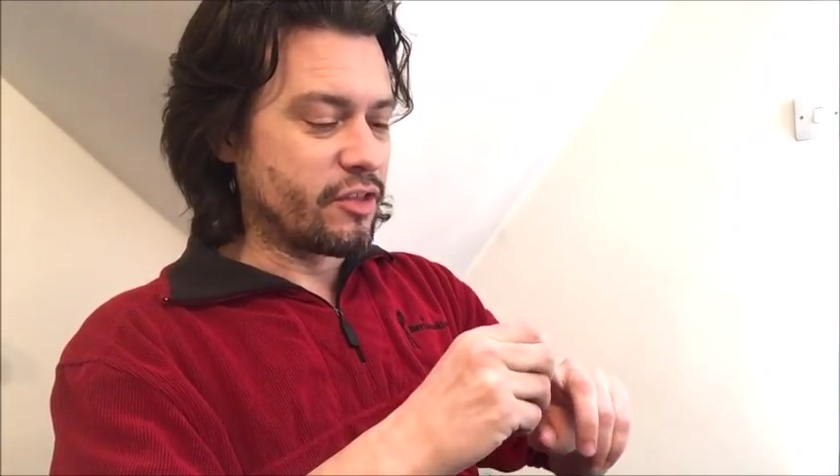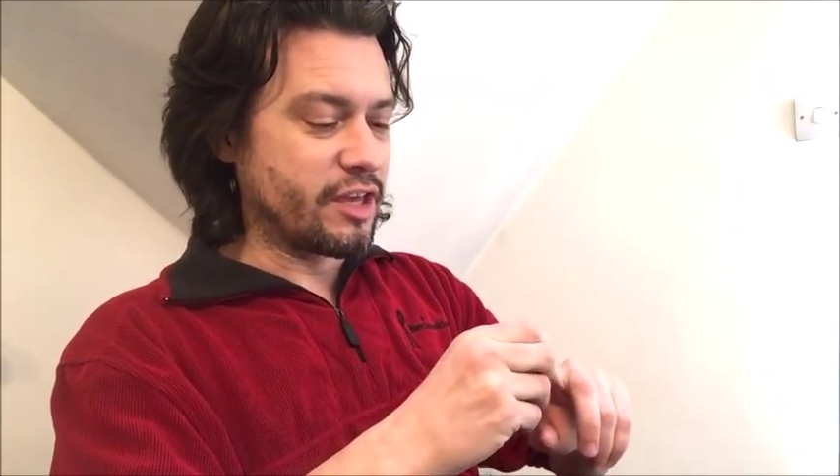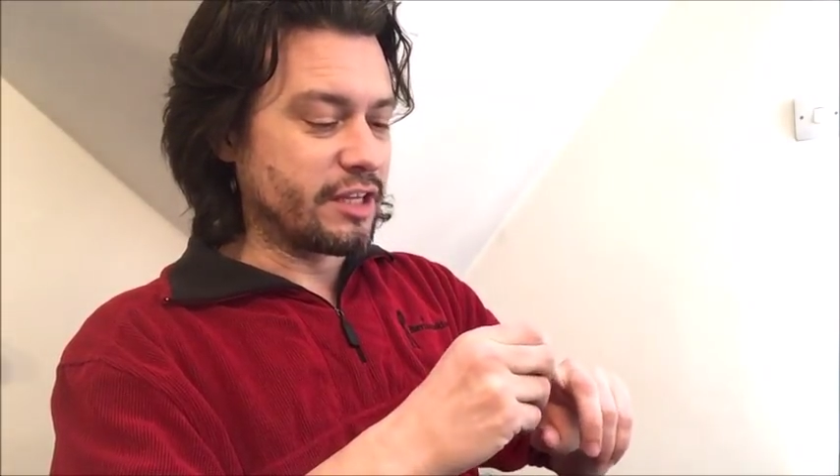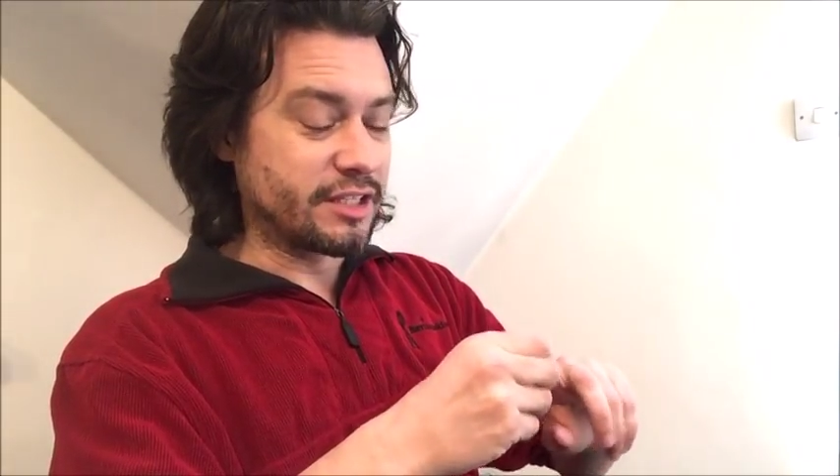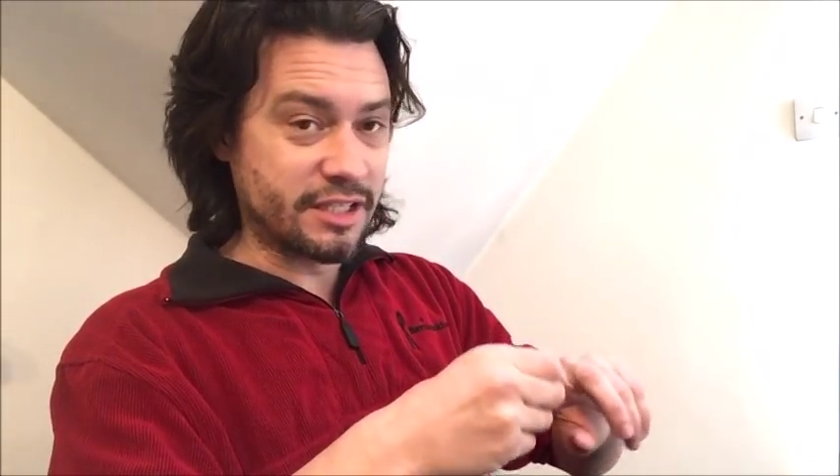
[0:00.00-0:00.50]

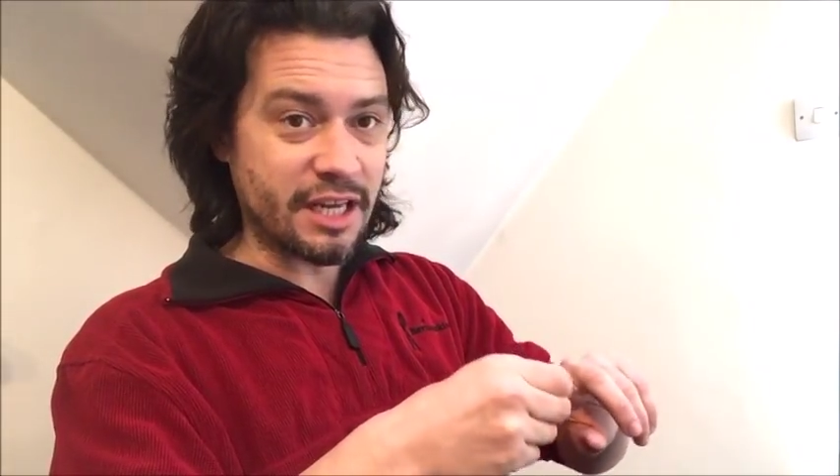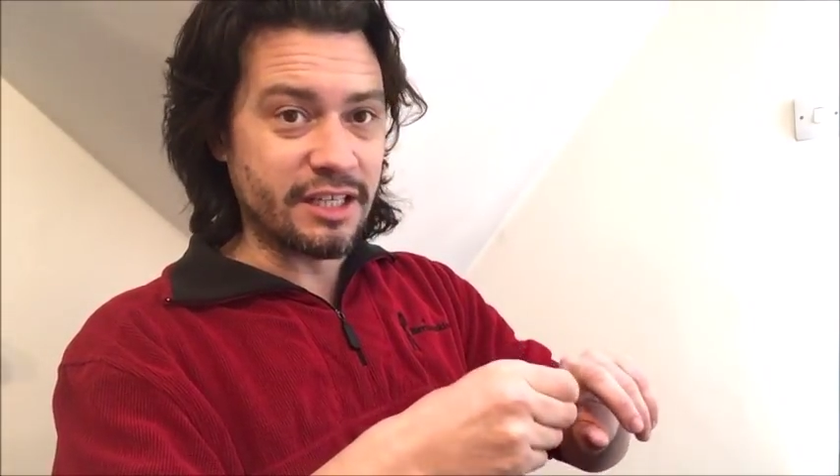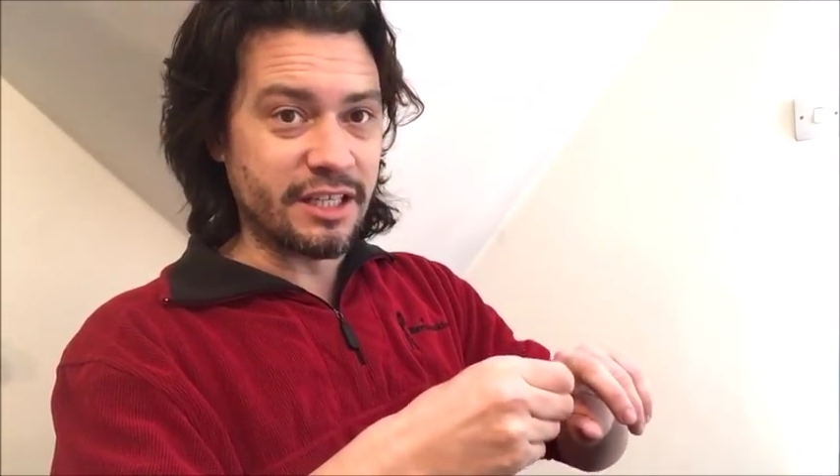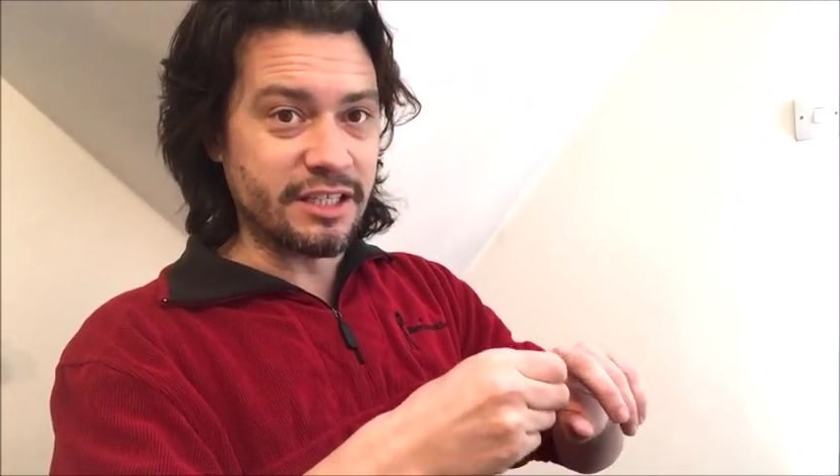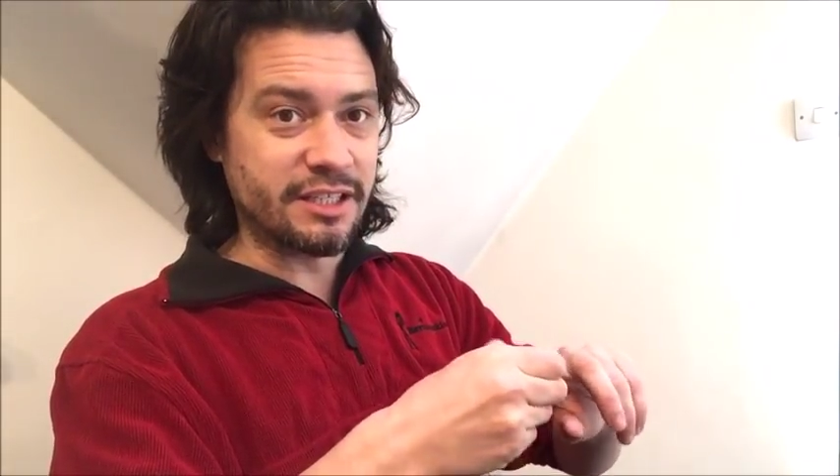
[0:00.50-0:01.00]
the
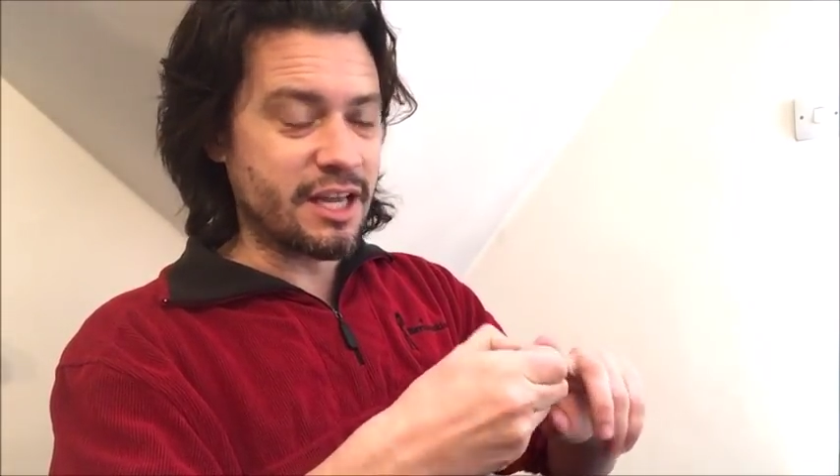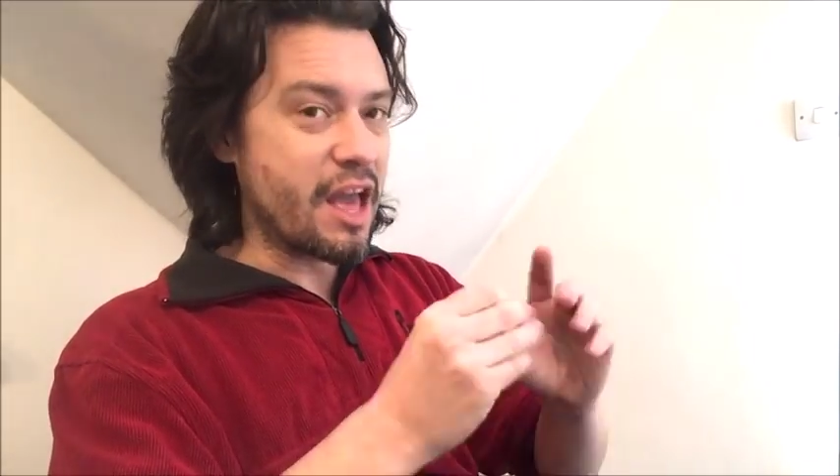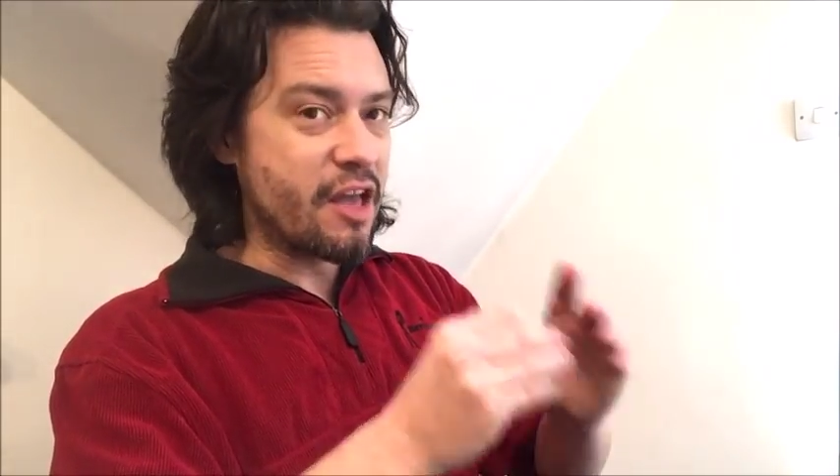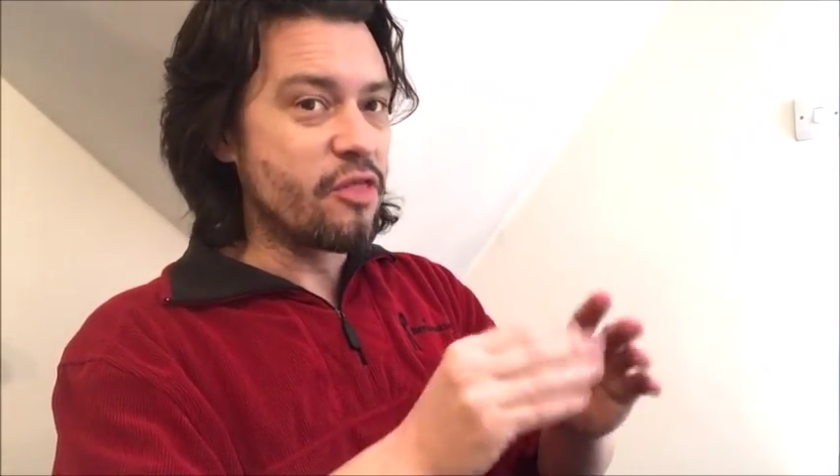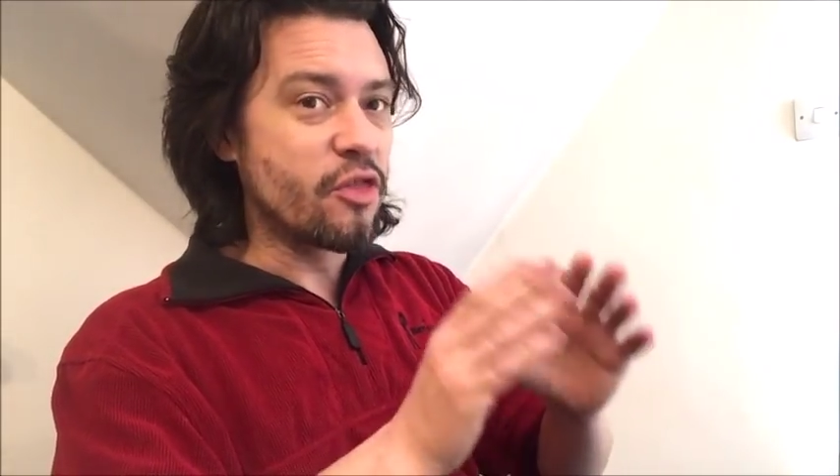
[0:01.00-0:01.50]
studies
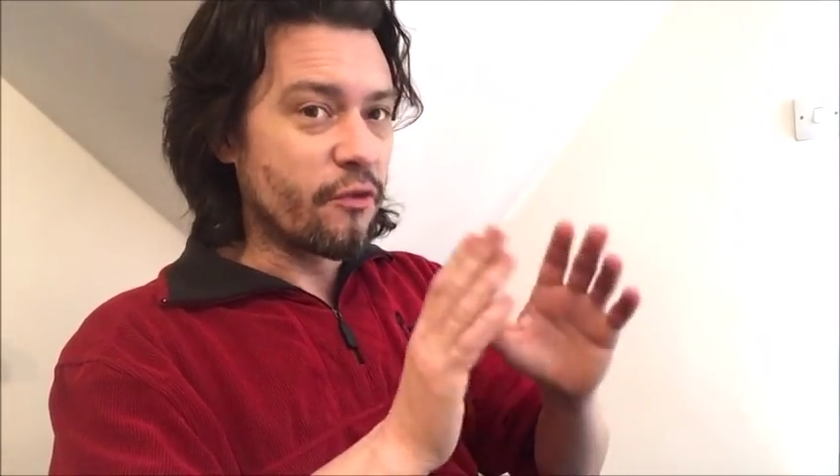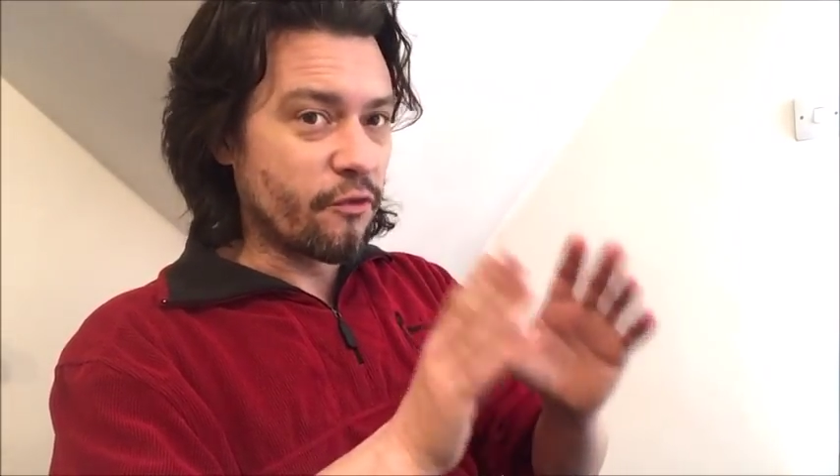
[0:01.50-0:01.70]
in the